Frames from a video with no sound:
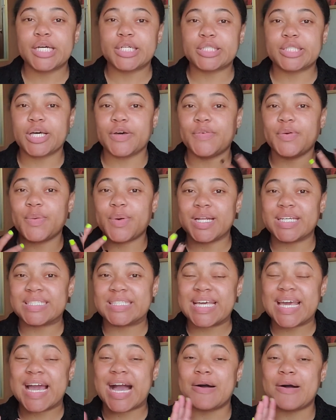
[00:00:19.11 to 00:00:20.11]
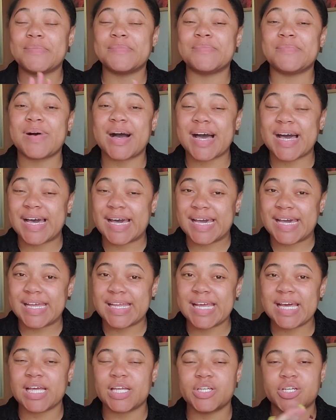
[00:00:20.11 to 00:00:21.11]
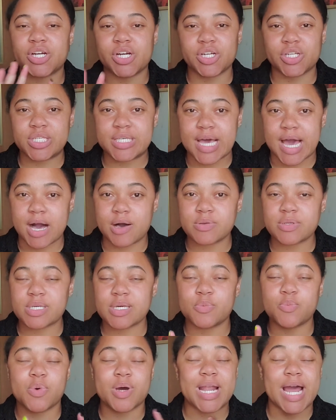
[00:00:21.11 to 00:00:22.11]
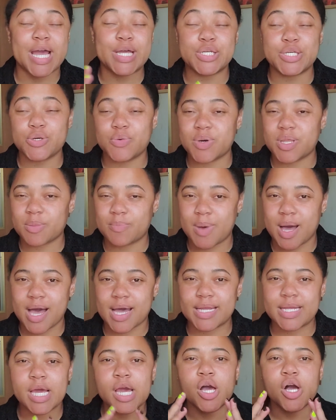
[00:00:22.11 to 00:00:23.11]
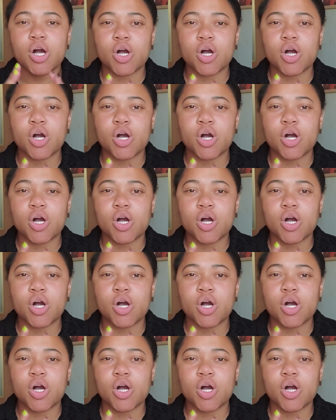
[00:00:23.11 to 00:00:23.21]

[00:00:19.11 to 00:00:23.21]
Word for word: So if you want to see how mine turns out and what I do with mine,